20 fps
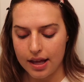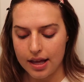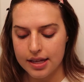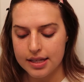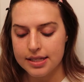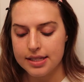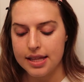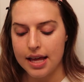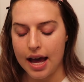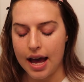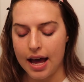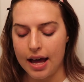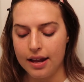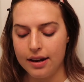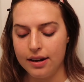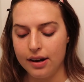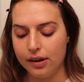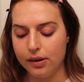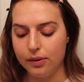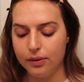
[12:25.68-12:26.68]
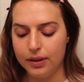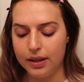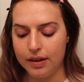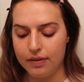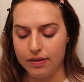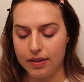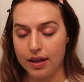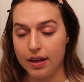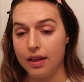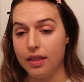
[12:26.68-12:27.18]
is that not only
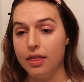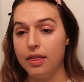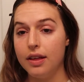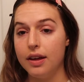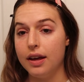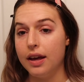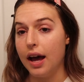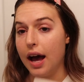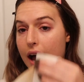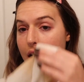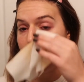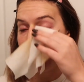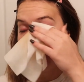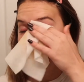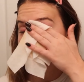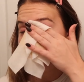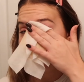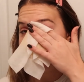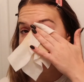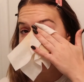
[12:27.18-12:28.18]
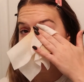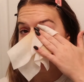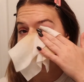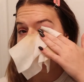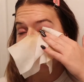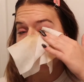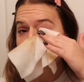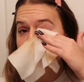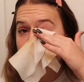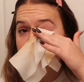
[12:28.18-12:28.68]
if like the guy
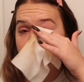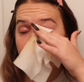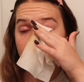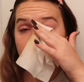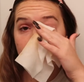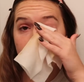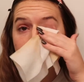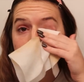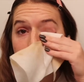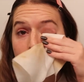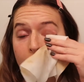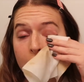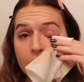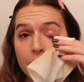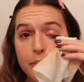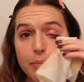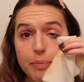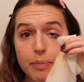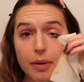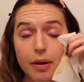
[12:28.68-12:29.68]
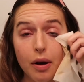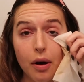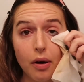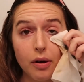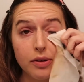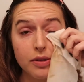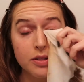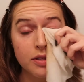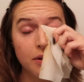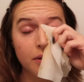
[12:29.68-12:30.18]
seems normal, but
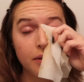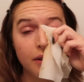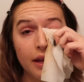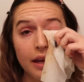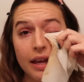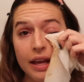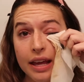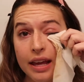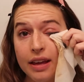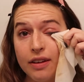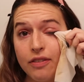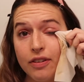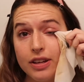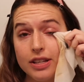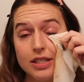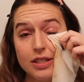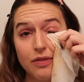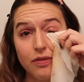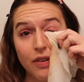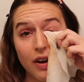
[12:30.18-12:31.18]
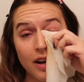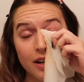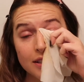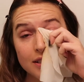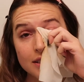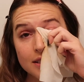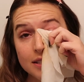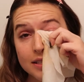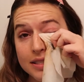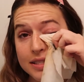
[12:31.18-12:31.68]
also like if his
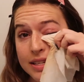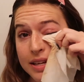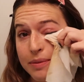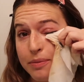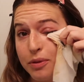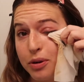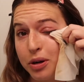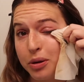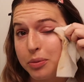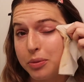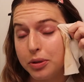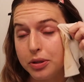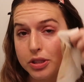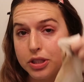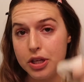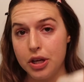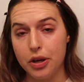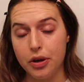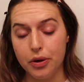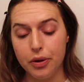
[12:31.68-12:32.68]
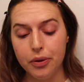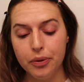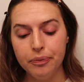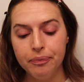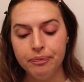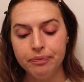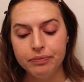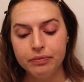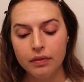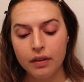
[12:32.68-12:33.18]
friends seem normal
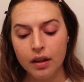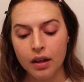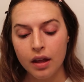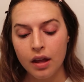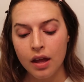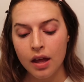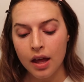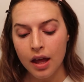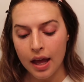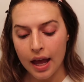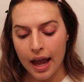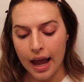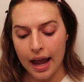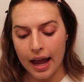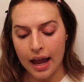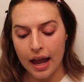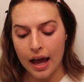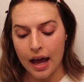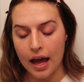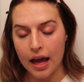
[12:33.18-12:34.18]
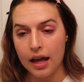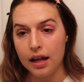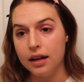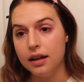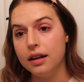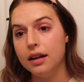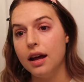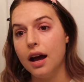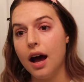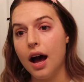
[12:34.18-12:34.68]
too
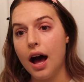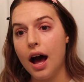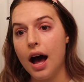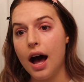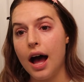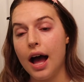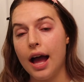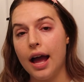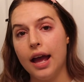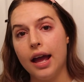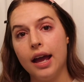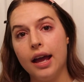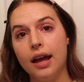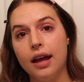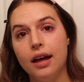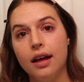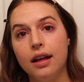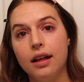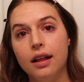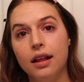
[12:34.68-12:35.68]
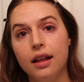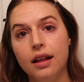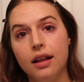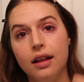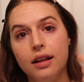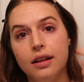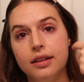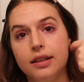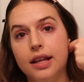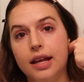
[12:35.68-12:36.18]
and I
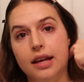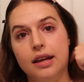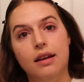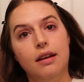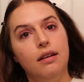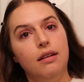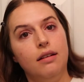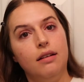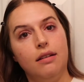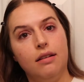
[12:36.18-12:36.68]
like